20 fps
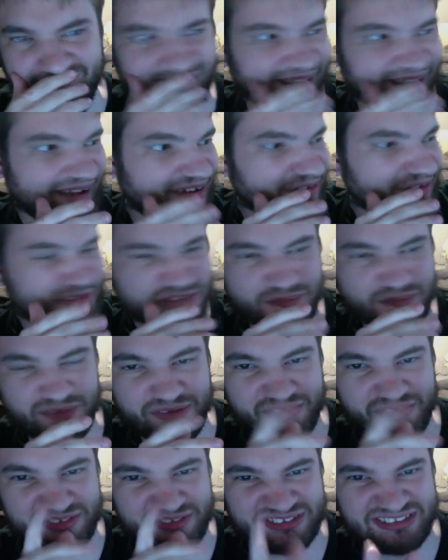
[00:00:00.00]
know it's one
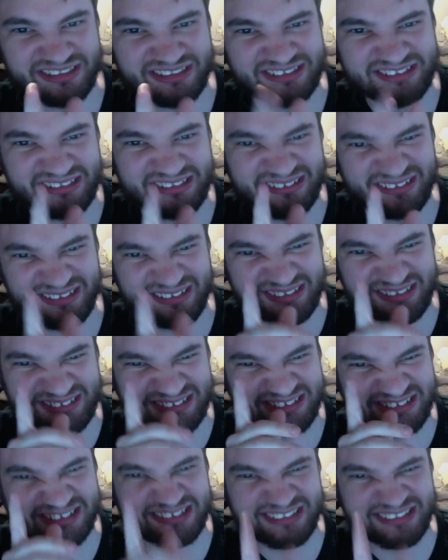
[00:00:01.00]
of those things that
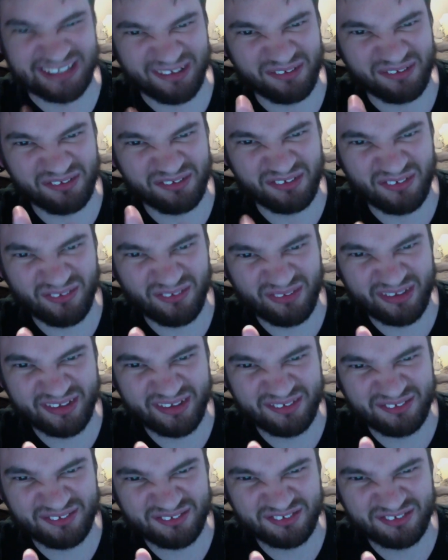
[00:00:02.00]
doesn't sound all
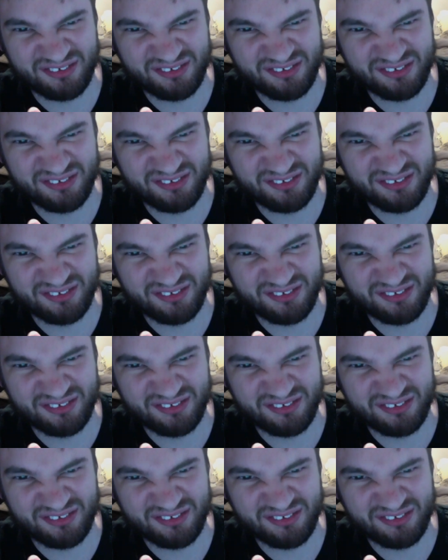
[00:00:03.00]
that